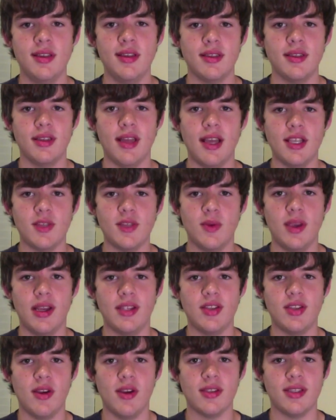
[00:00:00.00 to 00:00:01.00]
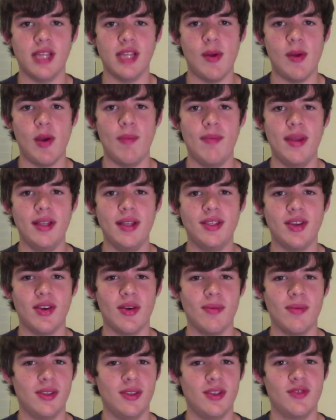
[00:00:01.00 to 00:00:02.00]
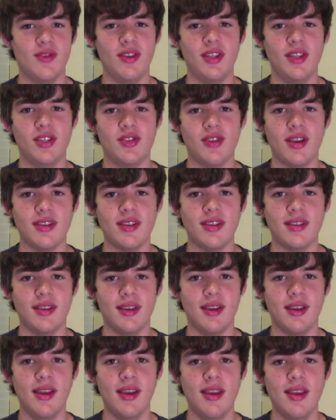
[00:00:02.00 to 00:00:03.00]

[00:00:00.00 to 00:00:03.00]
Last week I talked a lot about midterms. I was really stressing.